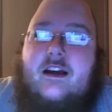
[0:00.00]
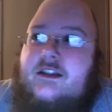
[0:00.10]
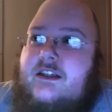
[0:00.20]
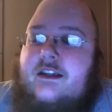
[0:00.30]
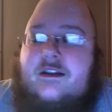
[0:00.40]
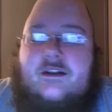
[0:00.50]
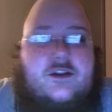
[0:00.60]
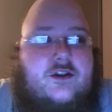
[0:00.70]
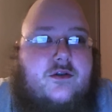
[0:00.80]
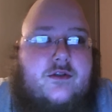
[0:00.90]

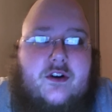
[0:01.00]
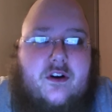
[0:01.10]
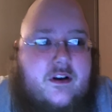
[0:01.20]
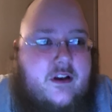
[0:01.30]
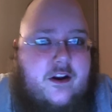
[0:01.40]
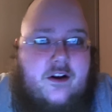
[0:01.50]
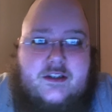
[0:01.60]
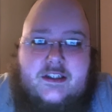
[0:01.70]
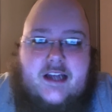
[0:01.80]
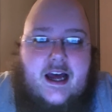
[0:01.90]
shoots her, you know,
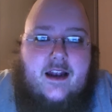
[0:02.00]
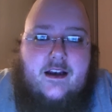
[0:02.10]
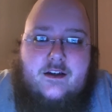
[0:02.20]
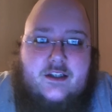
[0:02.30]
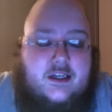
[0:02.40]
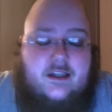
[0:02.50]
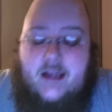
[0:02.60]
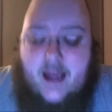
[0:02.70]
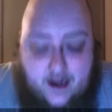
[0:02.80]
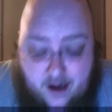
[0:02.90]
she's got
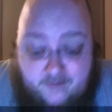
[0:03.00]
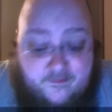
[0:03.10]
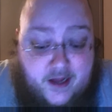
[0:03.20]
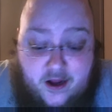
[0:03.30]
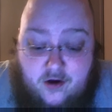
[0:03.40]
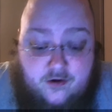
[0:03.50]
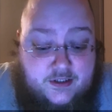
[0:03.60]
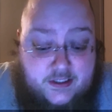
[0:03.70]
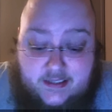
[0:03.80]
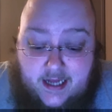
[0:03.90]
gun videos,
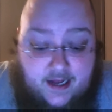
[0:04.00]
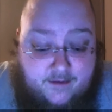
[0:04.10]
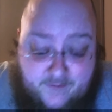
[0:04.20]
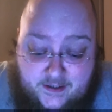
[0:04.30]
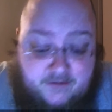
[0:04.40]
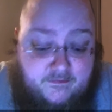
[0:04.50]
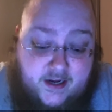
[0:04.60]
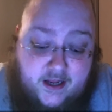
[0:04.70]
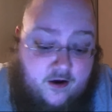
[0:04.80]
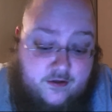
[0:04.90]
she's got fishing
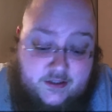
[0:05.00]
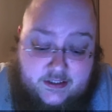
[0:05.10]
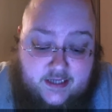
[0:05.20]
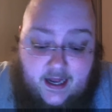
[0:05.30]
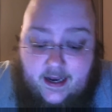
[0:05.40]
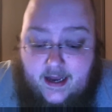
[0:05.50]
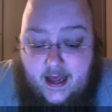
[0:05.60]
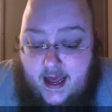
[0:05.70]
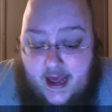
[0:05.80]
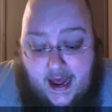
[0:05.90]
videos, she's got
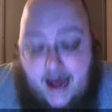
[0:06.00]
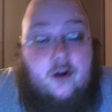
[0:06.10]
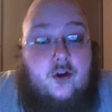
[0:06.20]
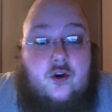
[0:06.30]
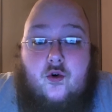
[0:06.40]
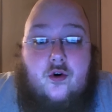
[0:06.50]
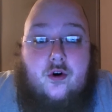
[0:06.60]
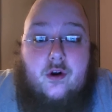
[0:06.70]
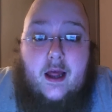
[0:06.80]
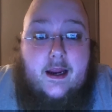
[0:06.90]

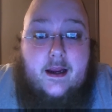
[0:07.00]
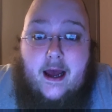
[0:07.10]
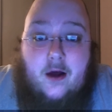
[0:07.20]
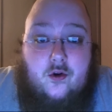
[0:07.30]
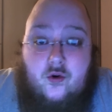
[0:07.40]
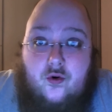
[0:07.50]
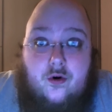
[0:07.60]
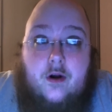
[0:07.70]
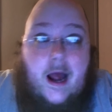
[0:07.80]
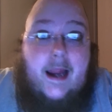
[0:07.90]
outdoor
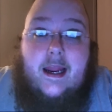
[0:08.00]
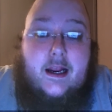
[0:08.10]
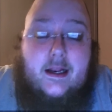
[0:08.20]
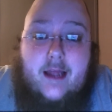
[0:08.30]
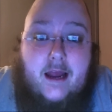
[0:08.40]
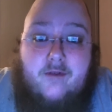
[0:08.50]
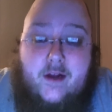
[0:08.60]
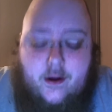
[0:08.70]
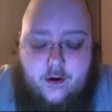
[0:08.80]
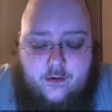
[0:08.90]
hiking type
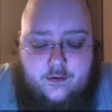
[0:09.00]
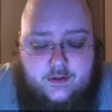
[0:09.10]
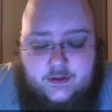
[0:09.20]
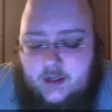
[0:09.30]
videos.